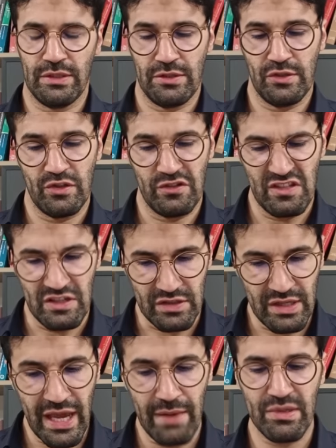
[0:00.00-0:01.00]
uh, the
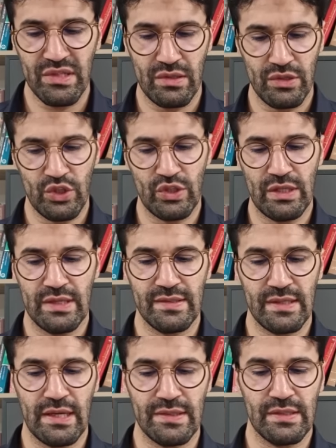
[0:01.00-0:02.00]
hemistich that
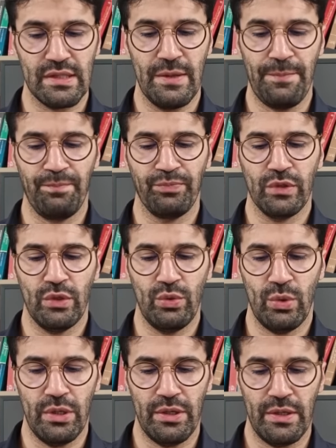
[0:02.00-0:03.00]
says
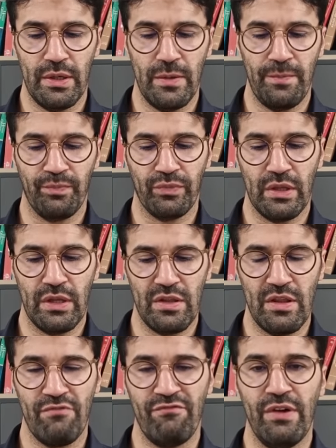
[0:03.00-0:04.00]
you're
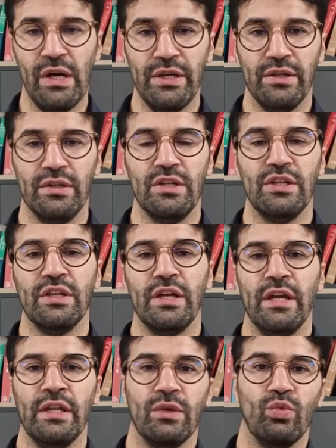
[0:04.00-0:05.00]
the fire
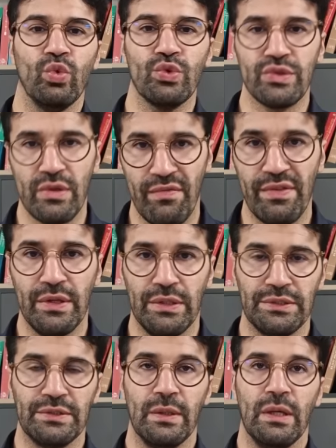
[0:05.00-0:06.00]
in the woods of
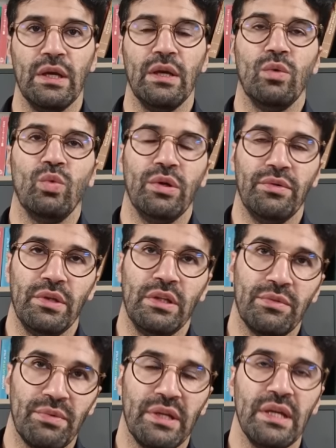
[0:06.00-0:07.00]
thought. One of the
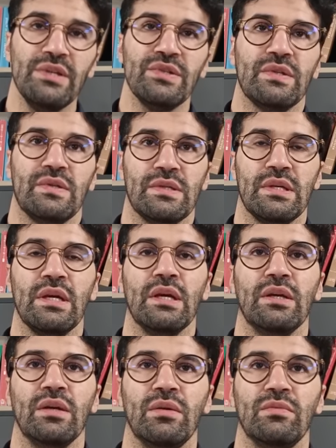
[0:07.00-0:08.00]
interpretations
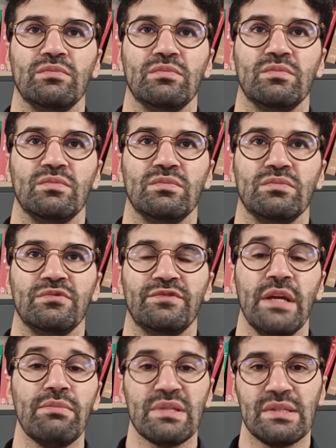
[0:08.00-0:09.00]
um,
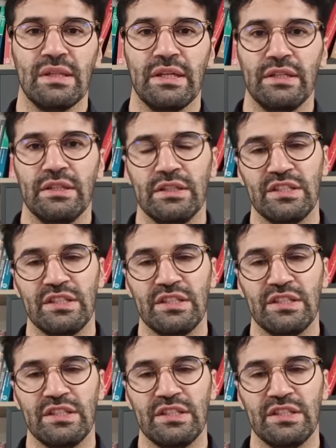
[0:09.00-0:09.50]
famously